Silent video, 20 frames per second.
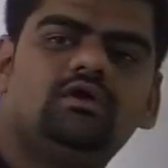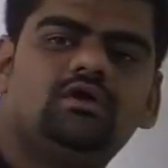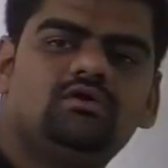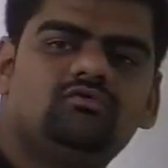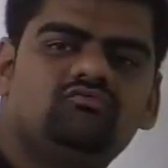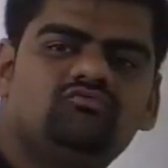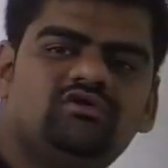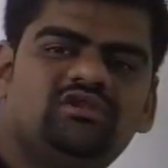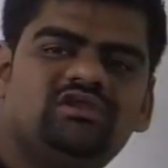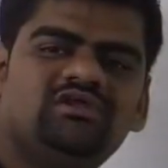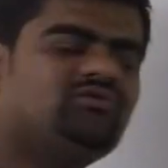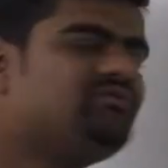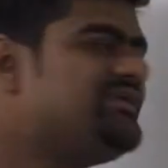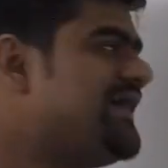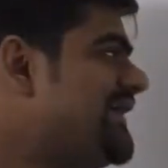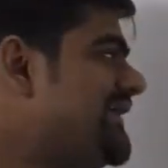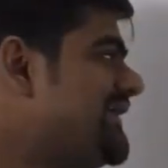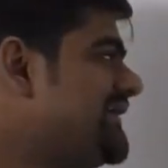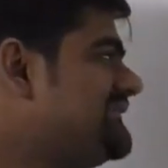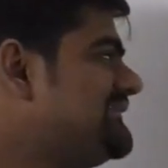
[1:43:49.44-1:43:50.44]
We knew
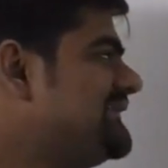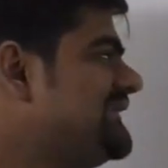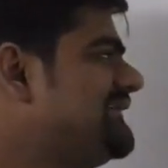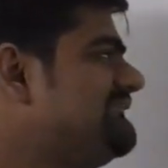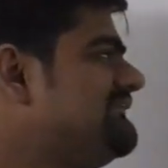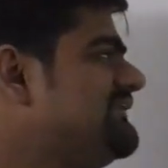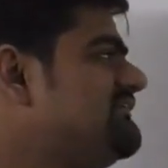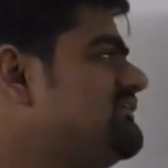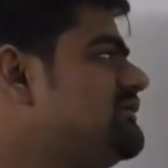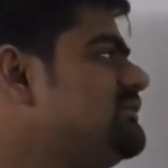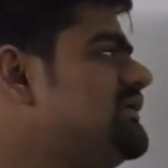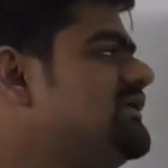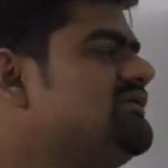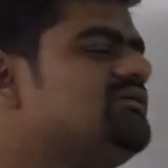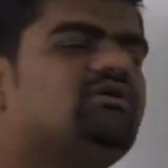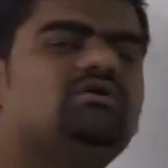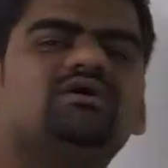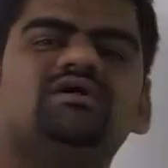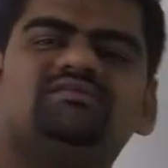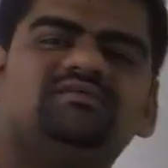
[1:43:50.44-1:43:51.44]
that S11 will be
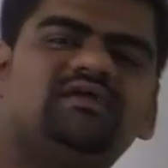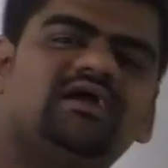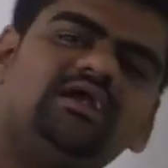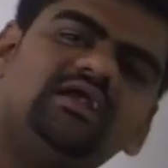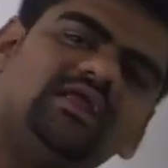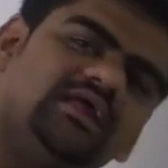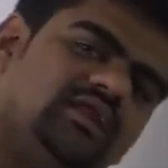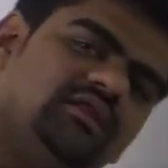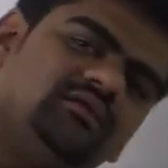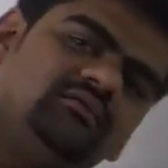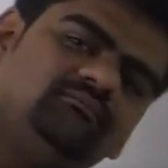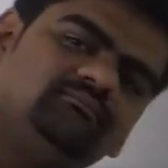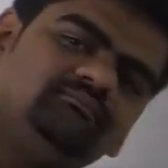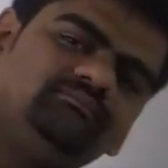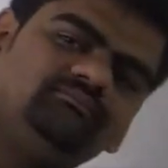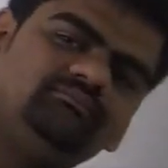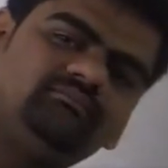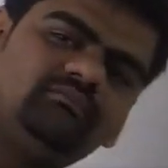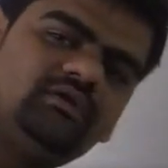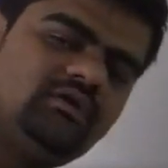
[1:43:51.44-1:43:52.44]
equal to S19.
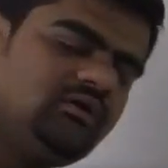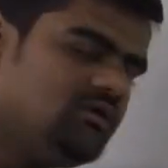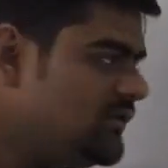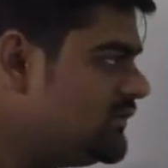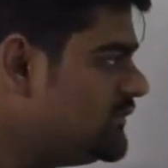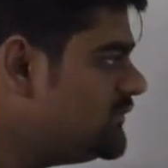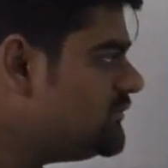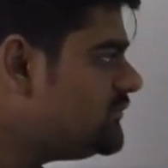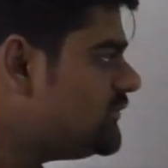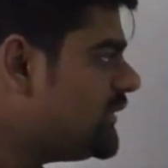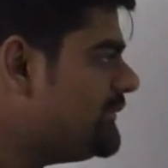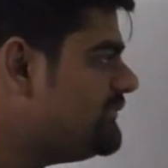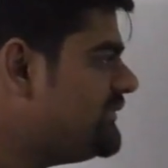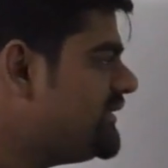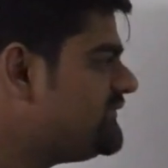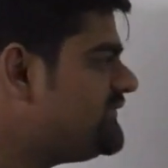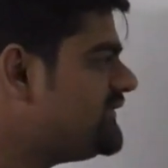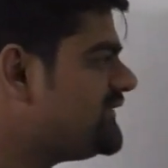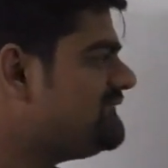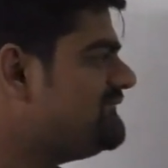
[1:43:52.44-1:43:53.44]
So I'm
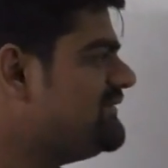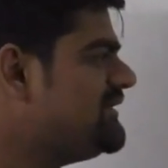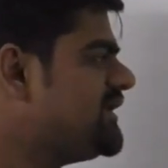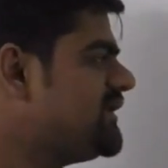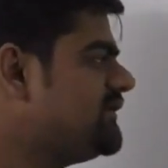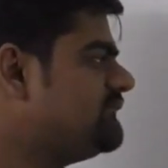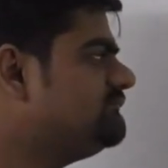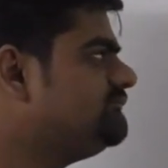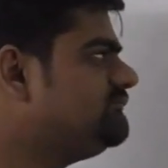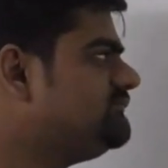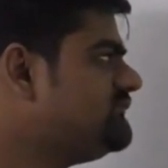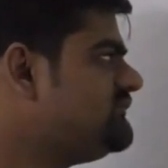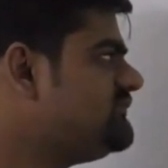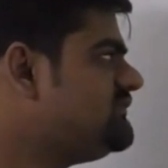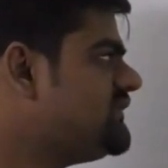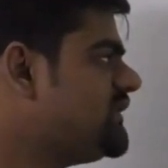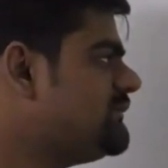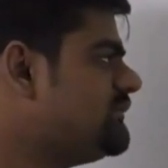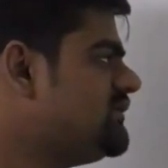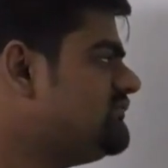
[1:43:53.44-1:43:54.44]
just equating
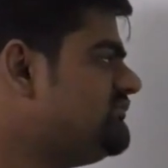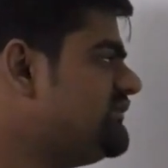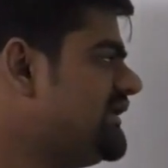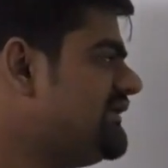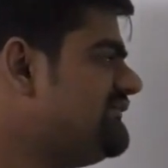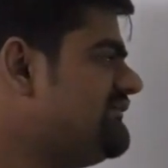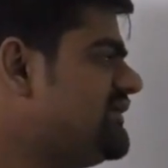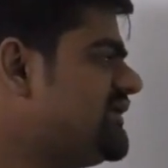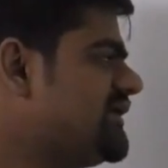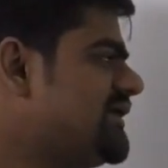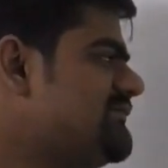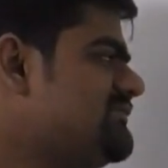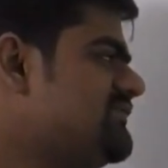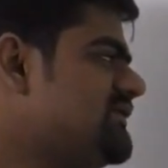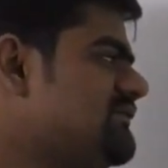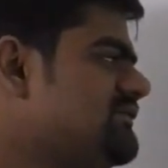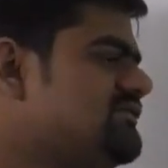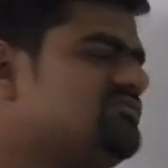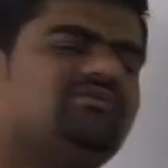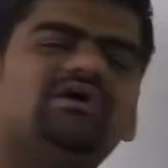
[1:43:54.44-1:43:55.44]
sum of 11 terms,
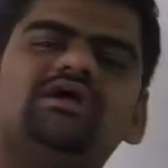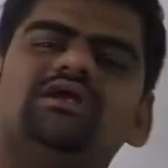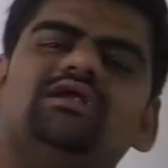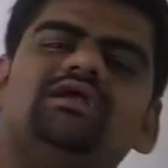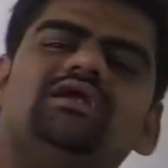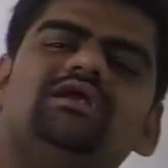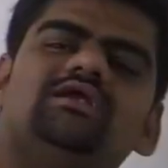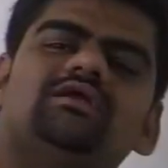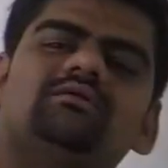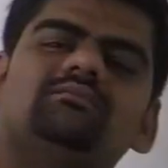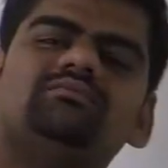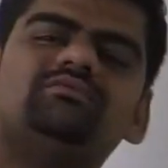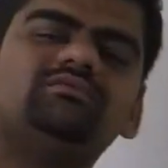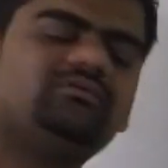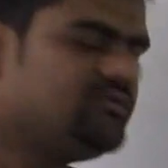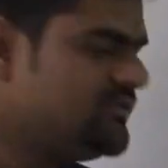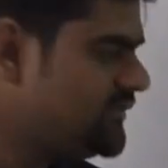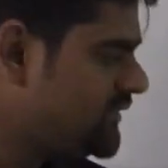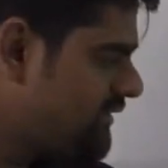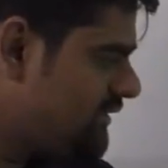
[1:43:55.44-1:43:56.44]
sum of 19 terms.
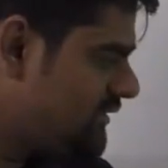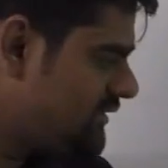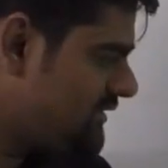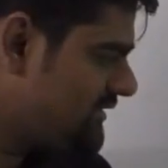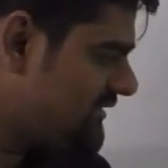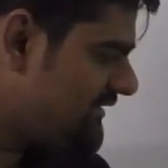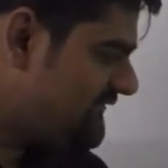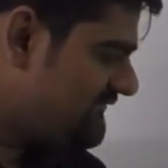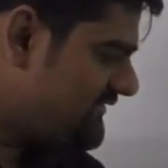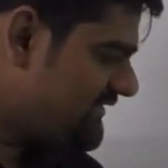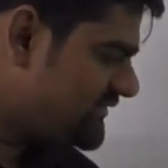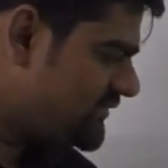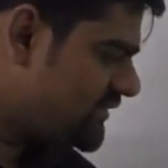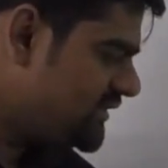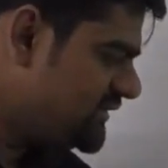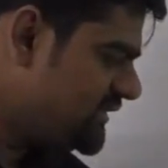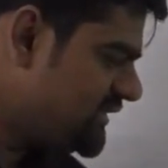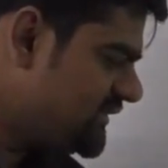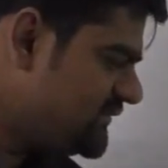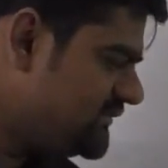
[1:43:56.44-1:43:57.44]
If I
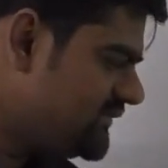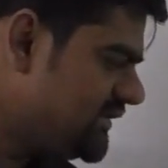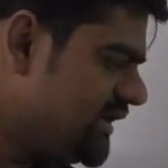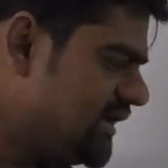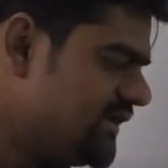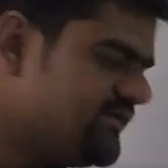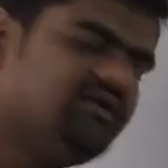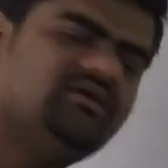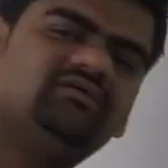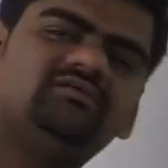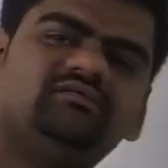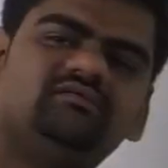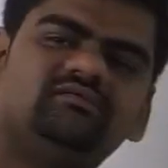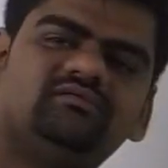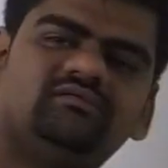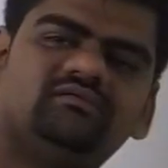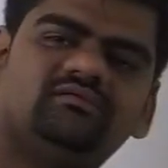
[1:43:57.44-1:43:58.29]
solve this, you'll get this.